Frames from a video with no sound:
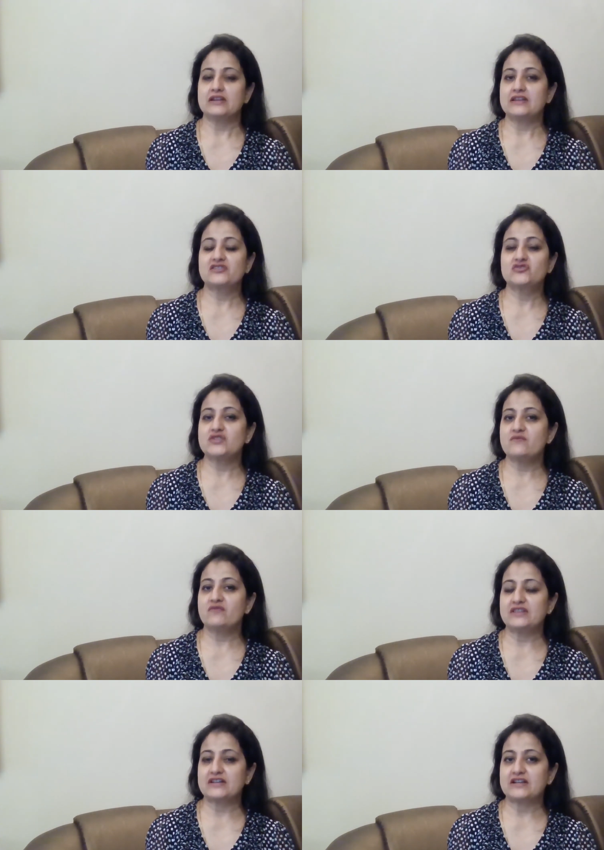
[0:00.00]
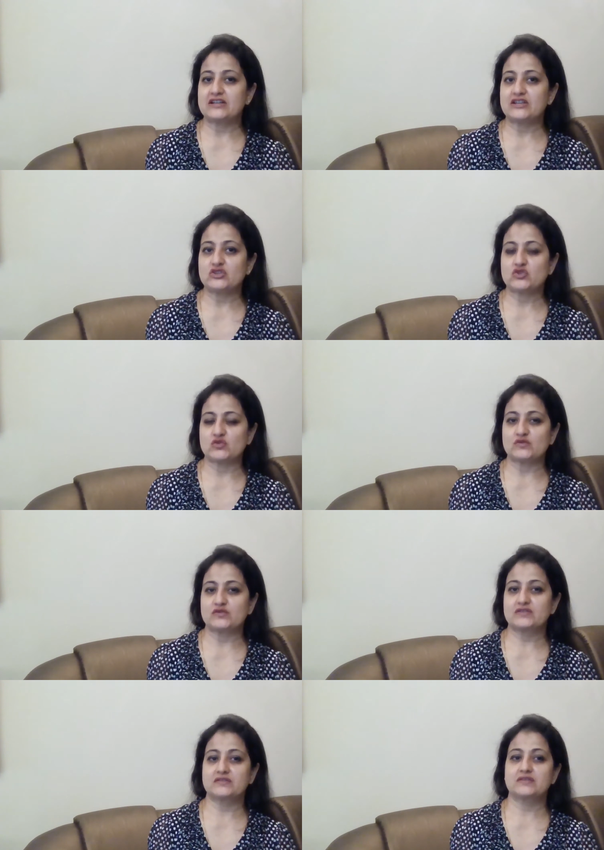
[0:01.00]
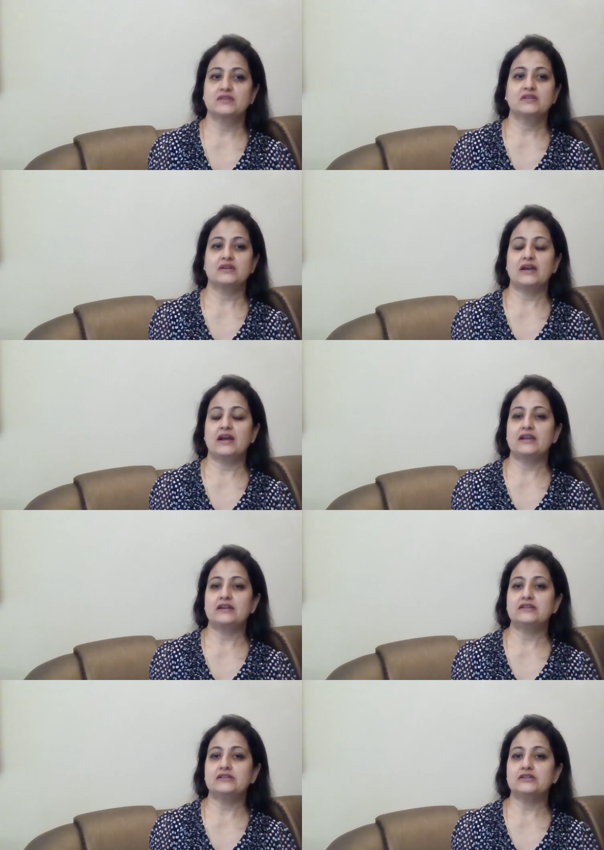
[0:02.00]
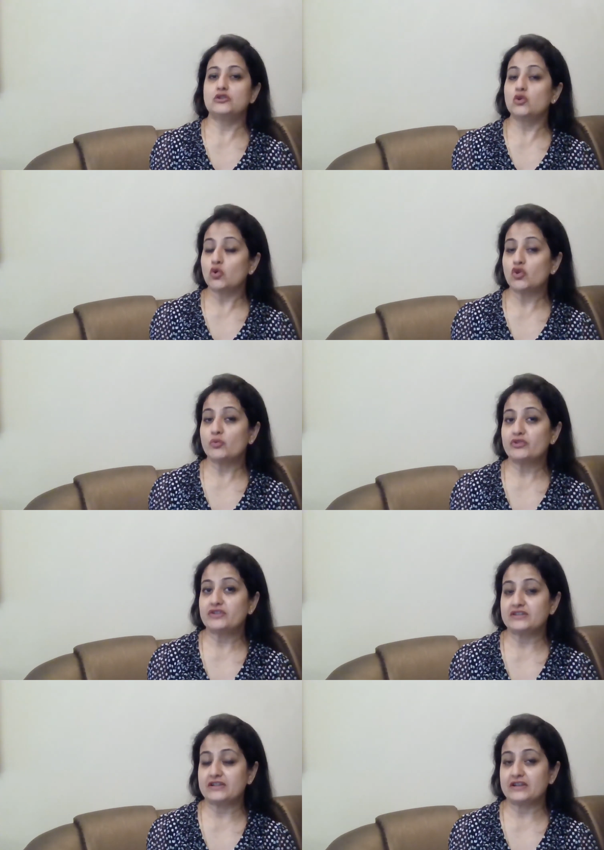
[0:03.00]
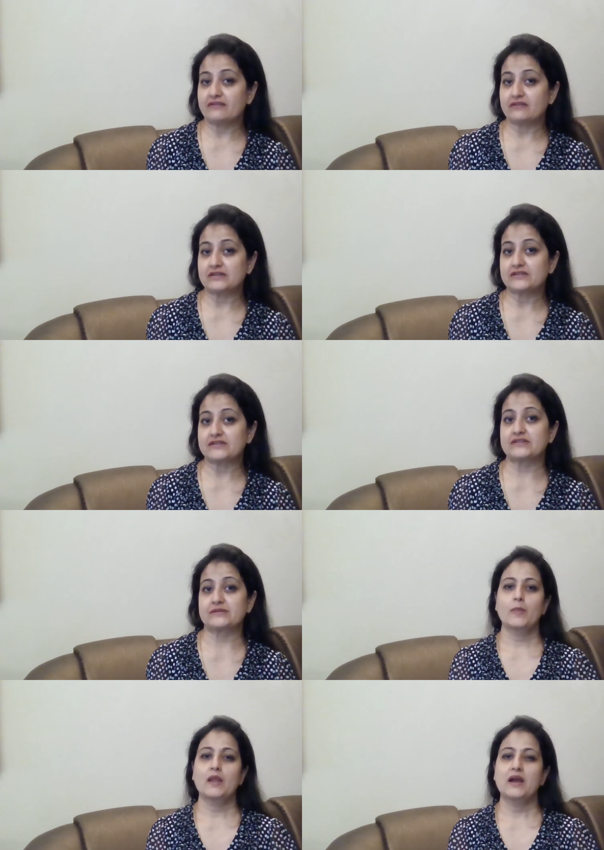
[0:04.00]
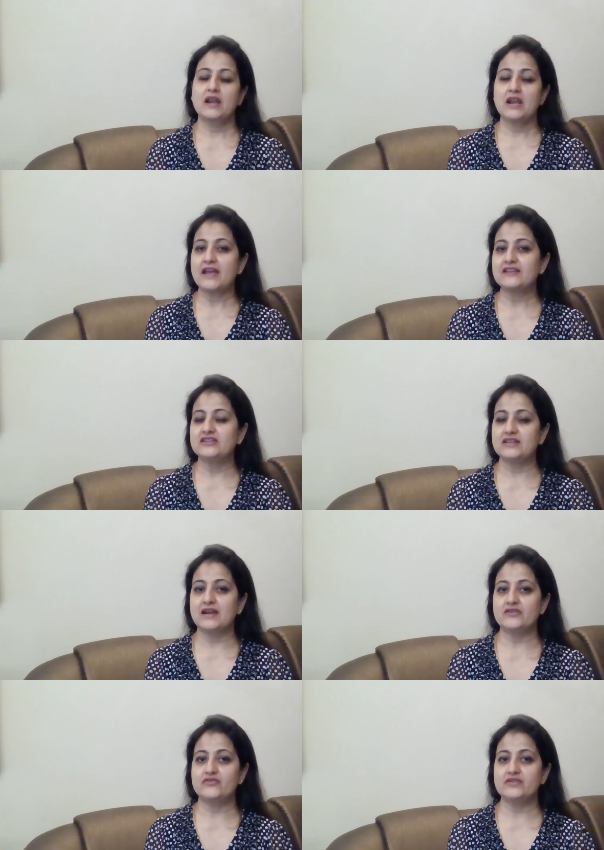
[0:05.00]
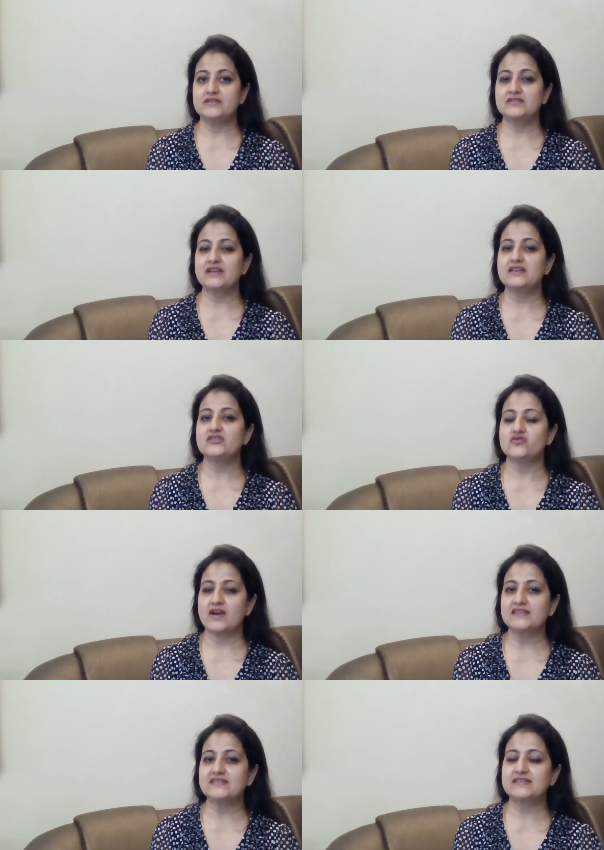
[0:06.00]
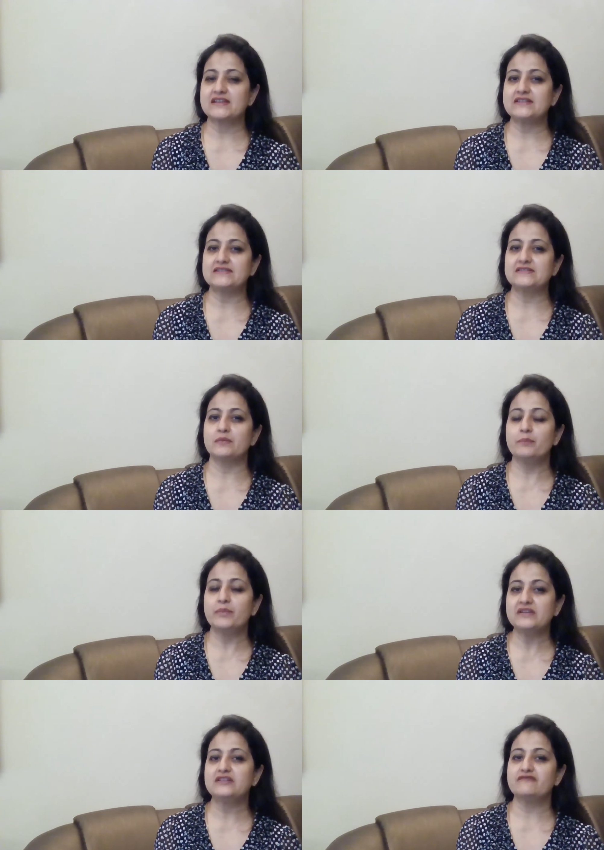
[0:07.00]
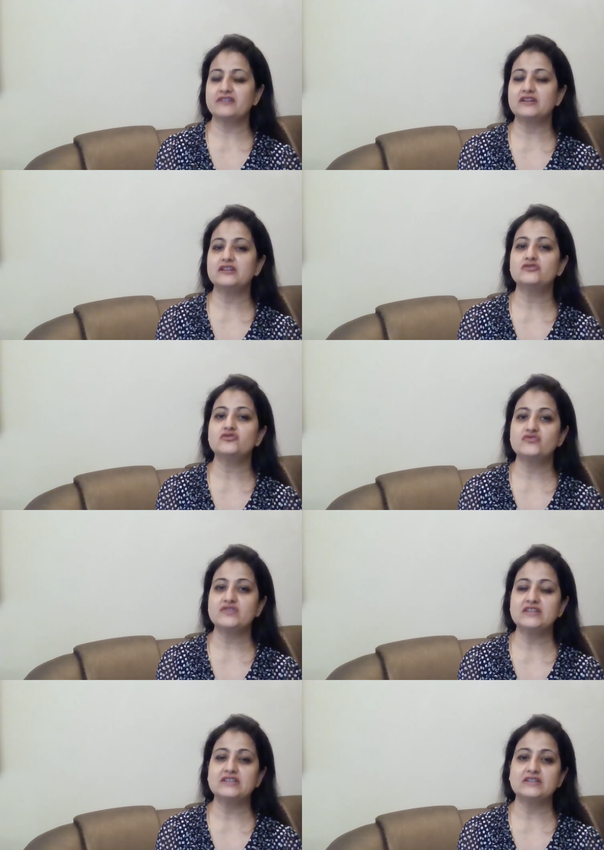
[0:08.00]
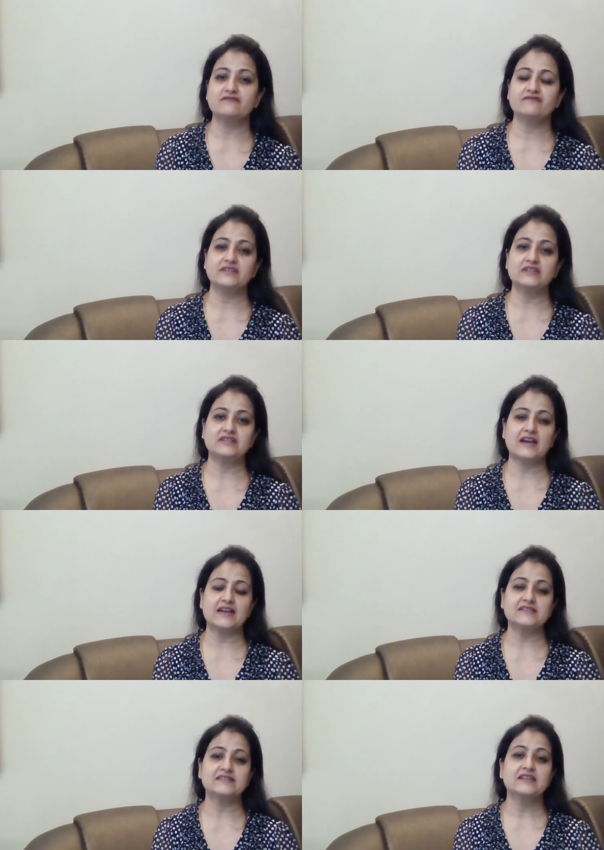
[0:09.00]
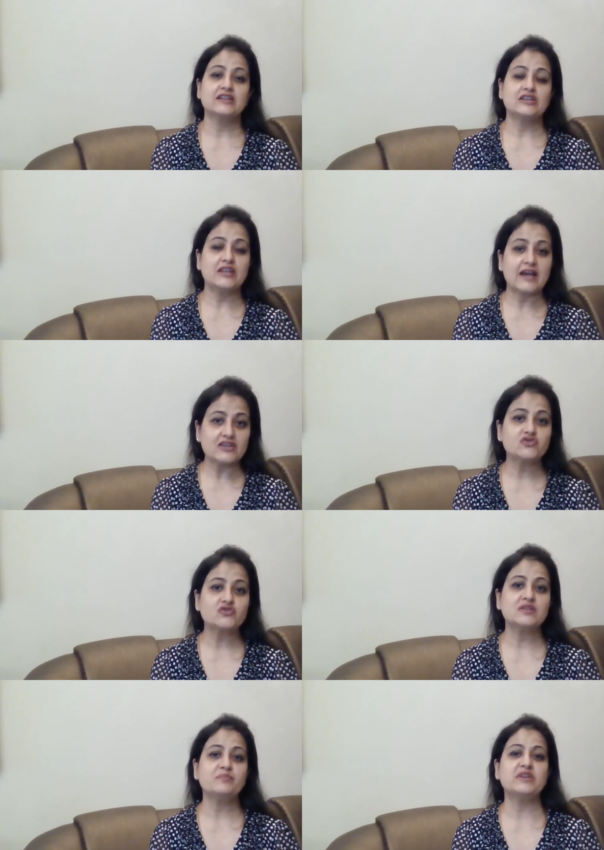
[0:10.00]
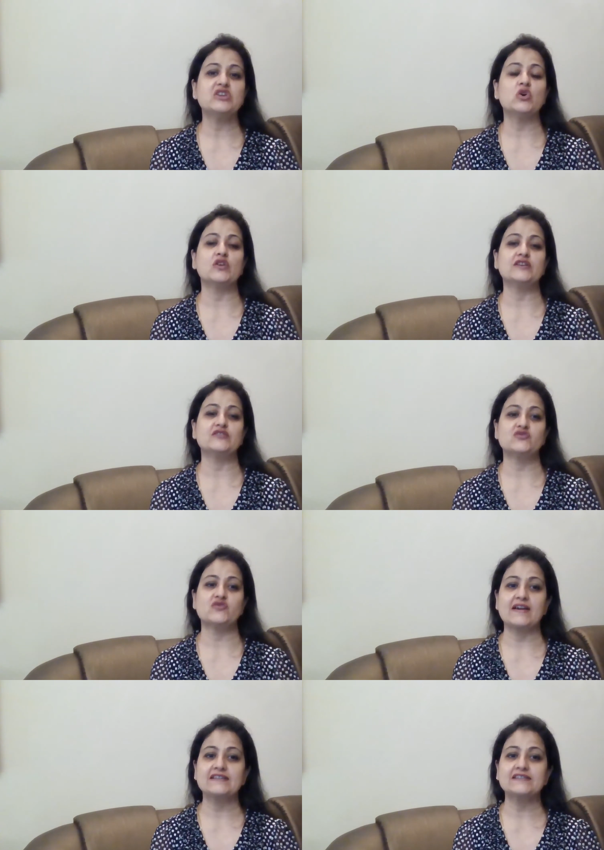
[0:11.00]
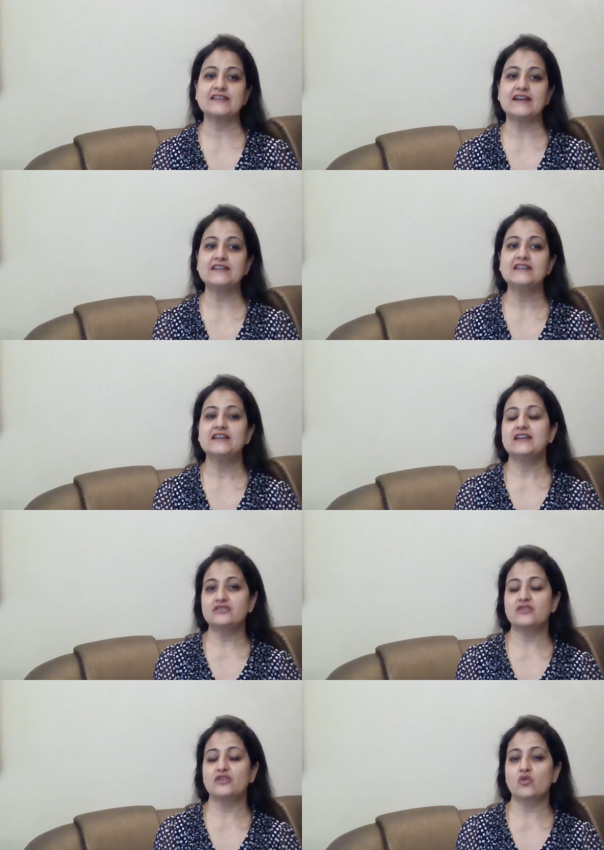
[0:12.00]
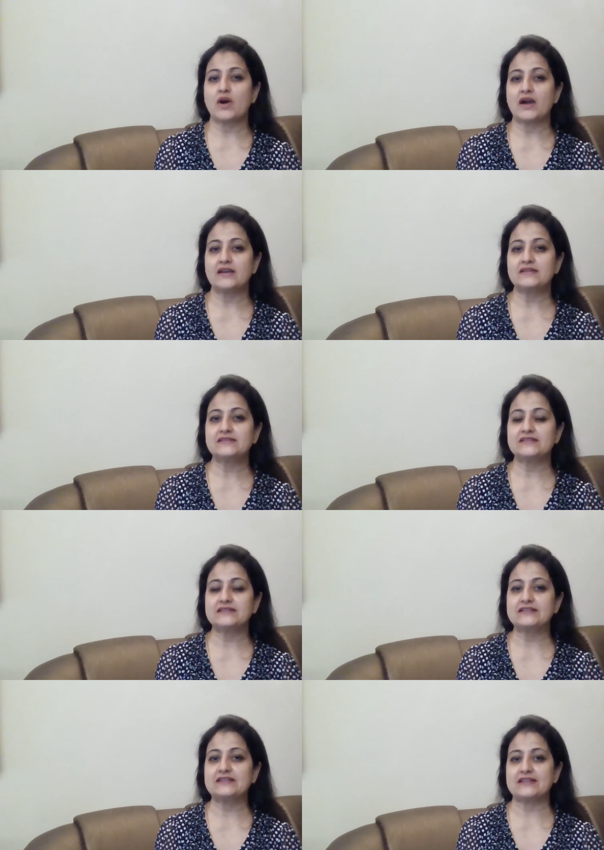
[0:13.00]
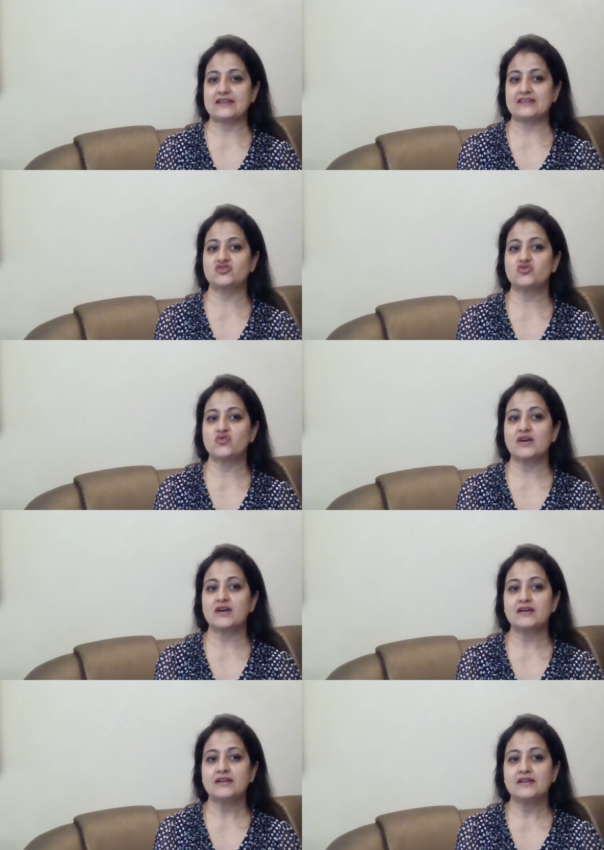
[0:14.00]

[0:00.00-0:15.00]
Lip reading: extreme weather conditions, and low humidity levels. Unlike dehydrated skin, dry skin is a bit difficult to treat if it has naturally been on a drier side. It requires little extra